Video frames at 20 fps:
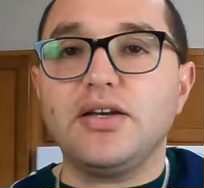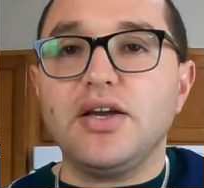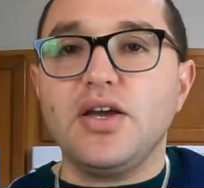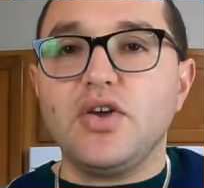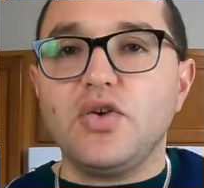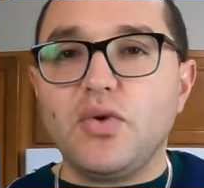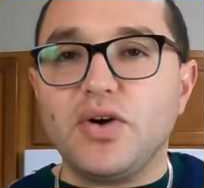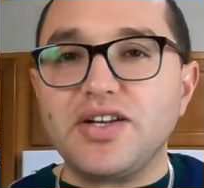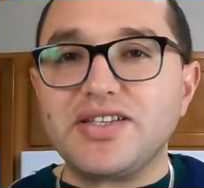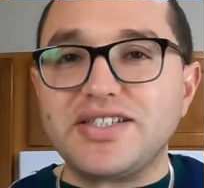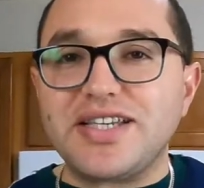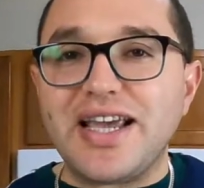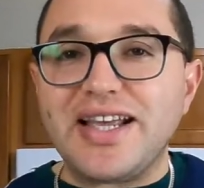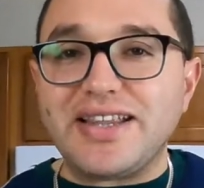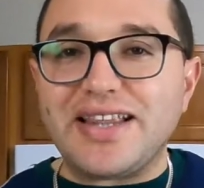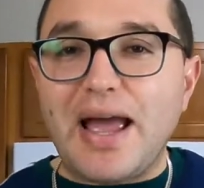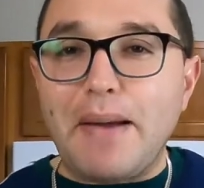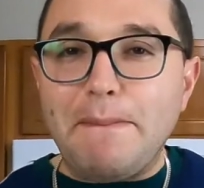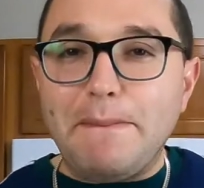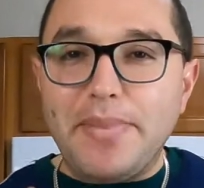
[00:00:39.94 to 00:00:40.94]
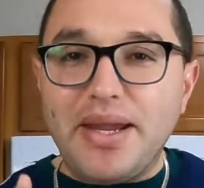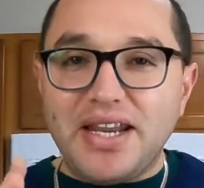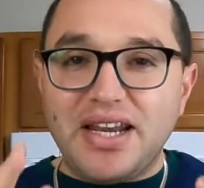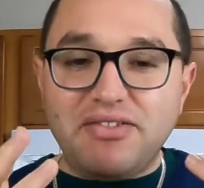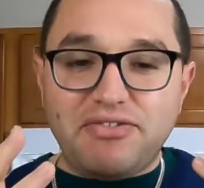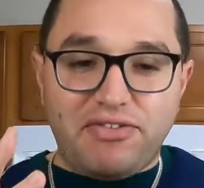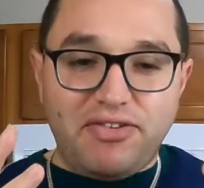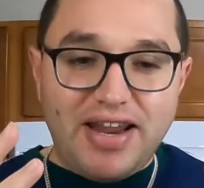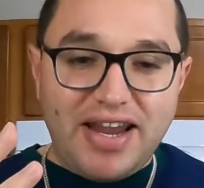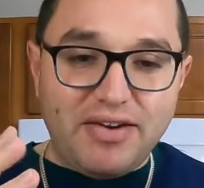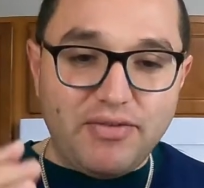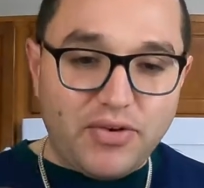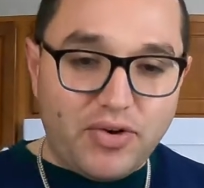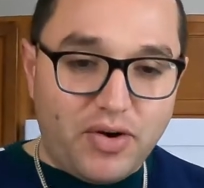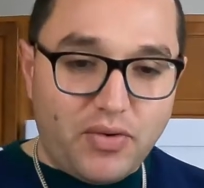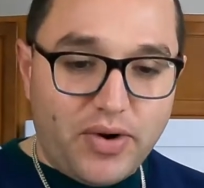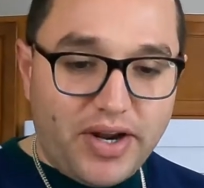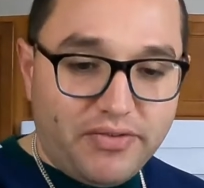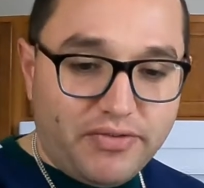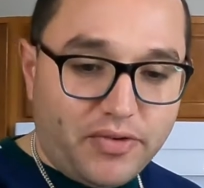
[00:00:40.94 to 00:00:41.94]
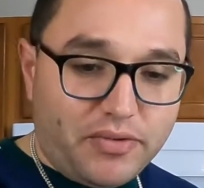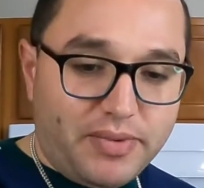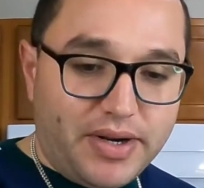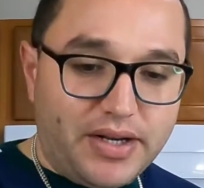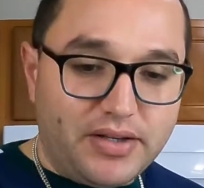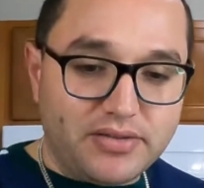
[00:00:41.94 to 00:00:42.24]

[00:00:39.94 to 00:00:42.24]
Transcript: you wanna take that meaty flavor away from it.